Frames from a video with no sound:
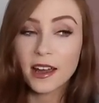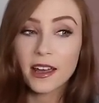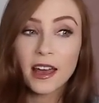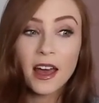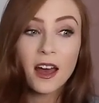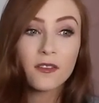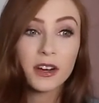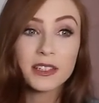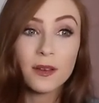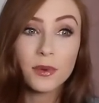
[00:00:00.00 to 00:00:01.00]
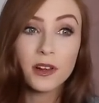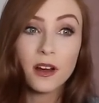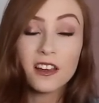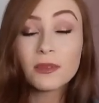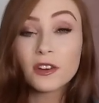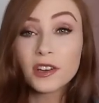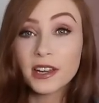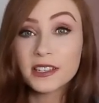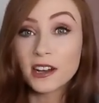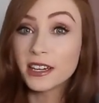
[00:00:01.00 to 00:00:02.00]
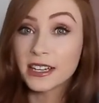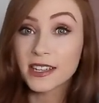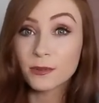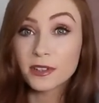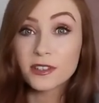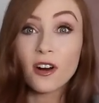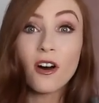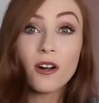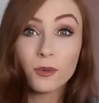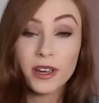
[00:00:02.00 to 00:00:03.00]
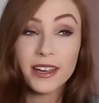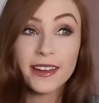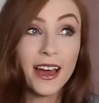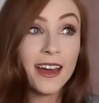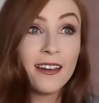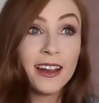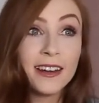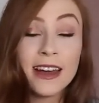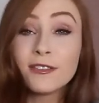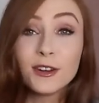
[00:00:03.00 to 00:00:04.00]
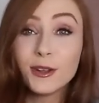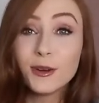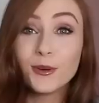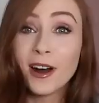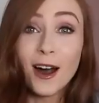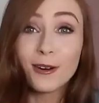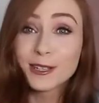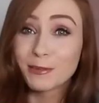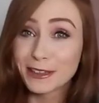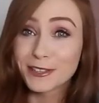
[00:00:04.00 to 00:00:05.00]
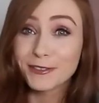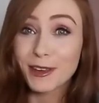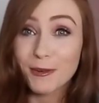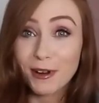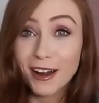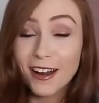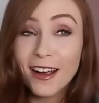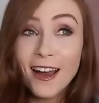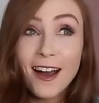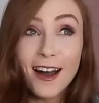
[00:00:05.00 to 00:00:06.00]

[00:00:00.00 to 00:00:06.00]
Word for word: Like, for example, I've been looking at dining tables all week and I never knew how expensive they were.